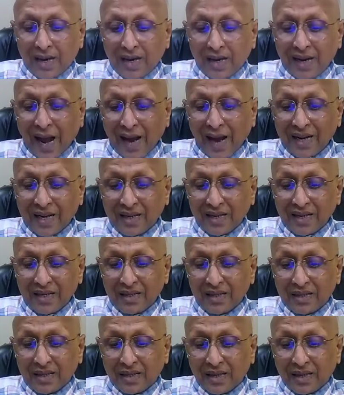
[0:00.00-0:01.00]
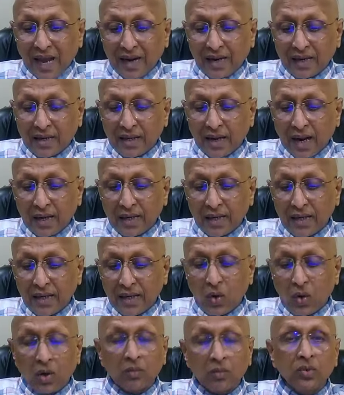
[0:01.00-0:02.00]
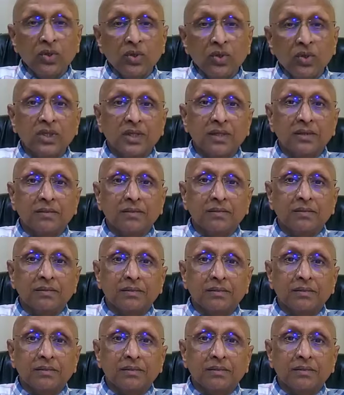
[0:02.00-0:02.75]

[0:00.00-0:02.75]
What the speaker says: Cracking on motion,